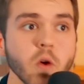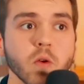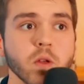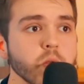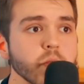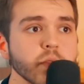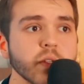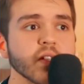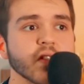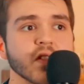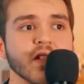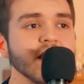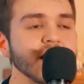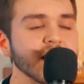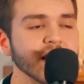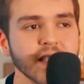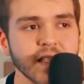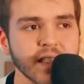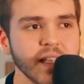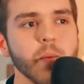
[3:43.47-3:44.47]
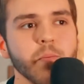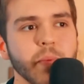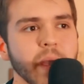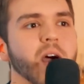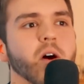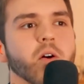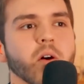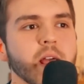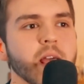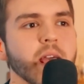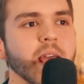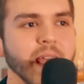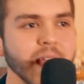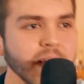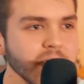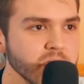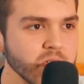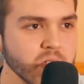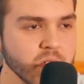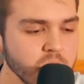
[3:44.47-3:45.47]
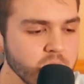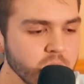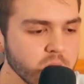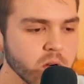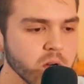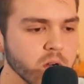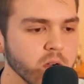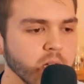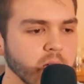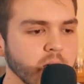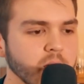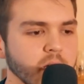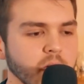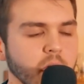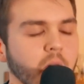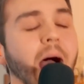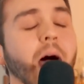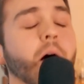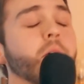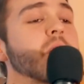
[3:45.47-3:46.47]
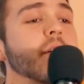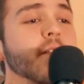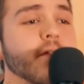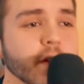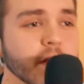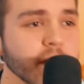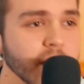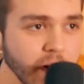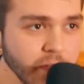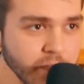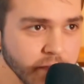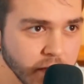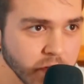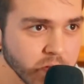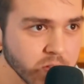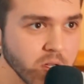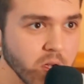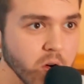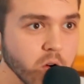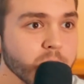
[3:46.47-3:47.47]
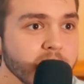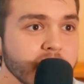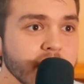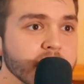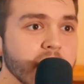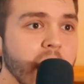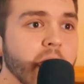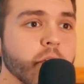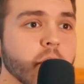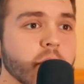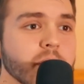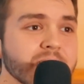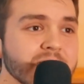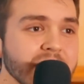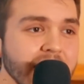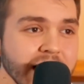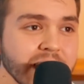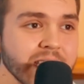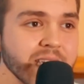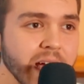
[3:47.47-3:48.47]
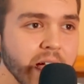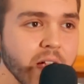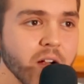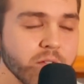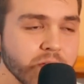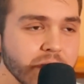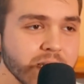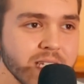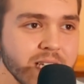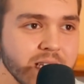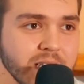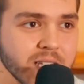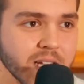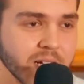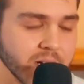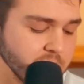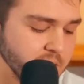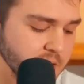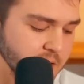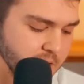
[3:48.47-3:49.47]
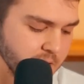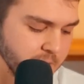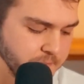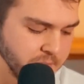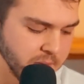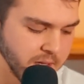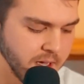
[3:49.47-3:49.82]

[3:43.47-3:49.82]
You just need to step out into your out of your comfort zone because I've already taken care of the details here.